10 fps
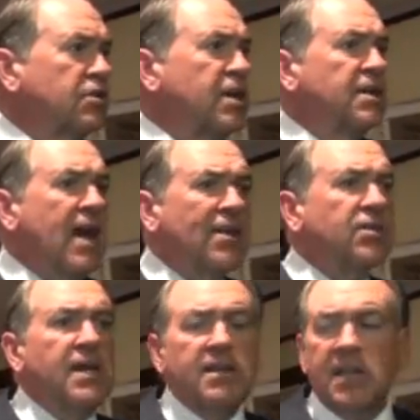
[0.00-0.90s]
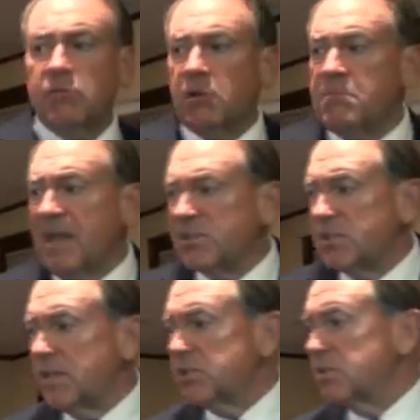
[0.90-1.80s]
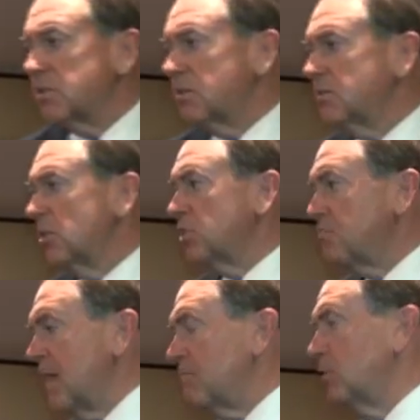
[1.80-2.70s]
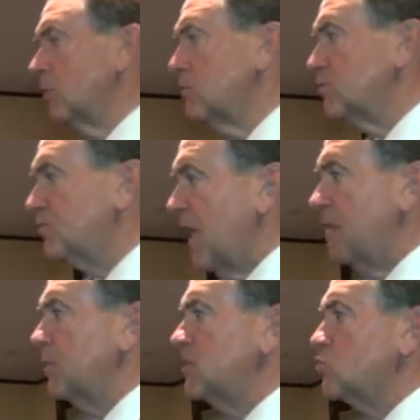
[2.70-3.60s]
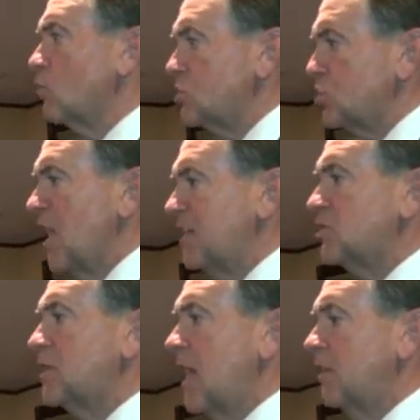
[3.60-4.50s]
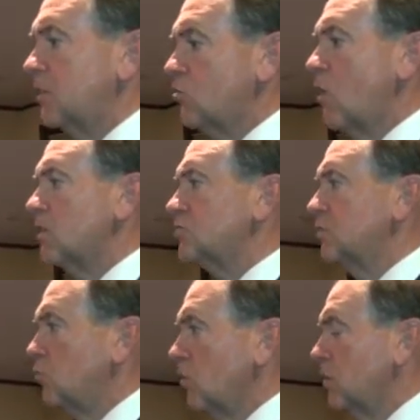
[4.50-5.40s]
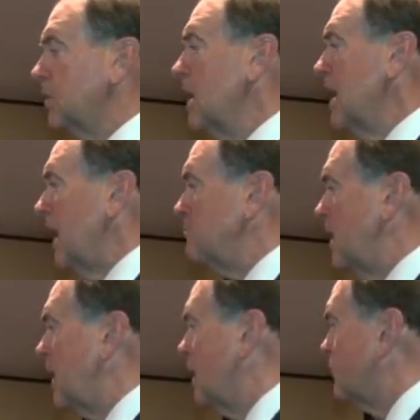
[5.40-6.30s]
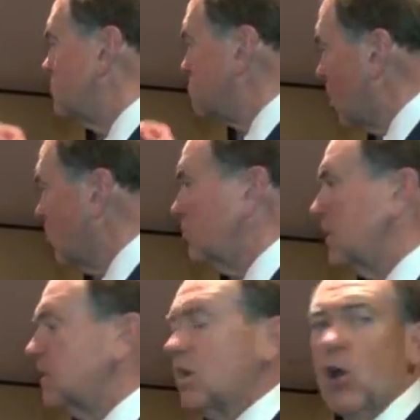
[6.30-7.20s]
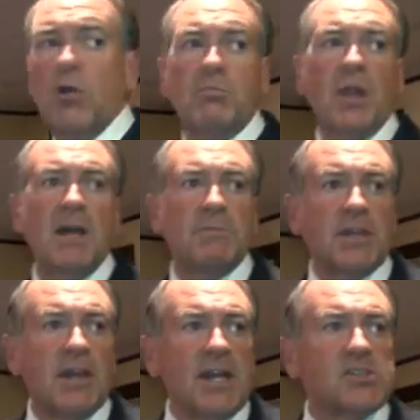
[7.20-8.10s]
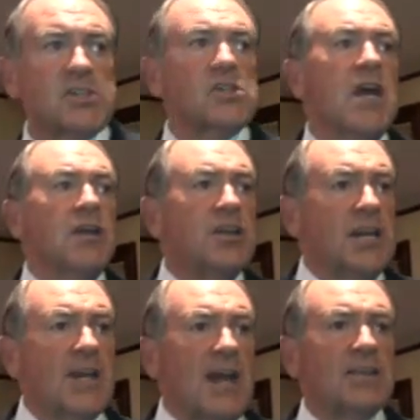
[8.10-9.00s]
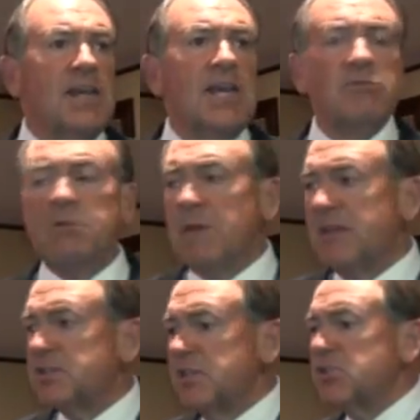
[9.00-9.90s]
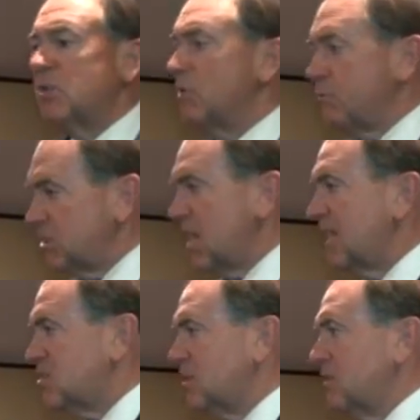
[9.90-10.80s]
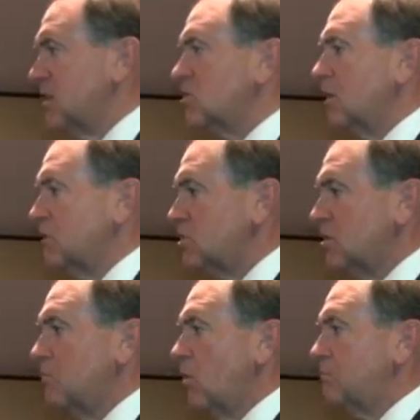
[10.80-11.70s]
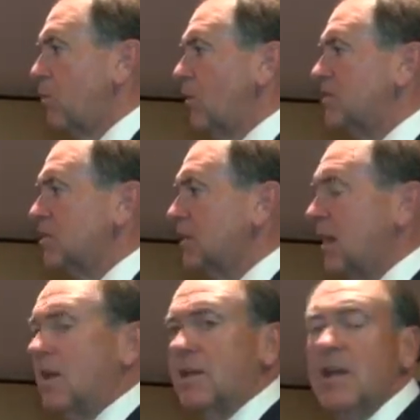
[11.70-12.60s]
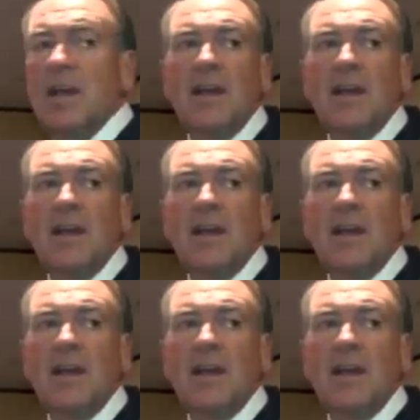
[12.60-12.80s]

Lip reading: do you not think that it would make sense that the people whose families were chased down across the world, and many of them murdered in cold blood by the Nazis, do you not think it would make sense that we would take seriously when someone points a gun